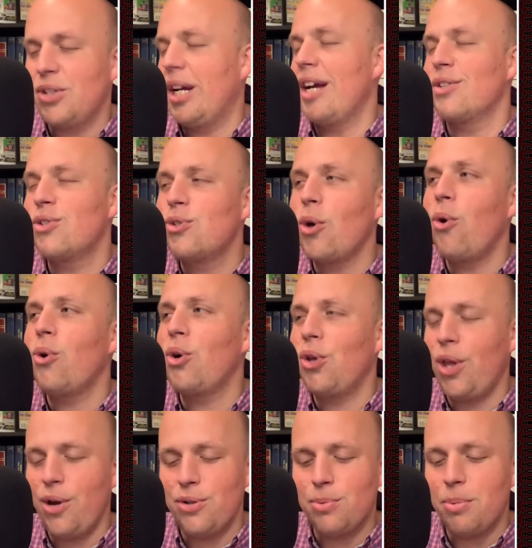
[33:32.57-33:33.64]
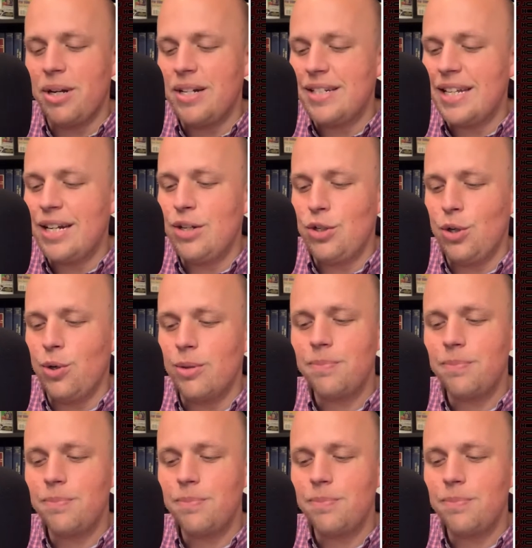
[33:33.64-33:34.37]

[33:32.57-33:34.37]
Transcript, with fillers: It got so close, but it didn't do it.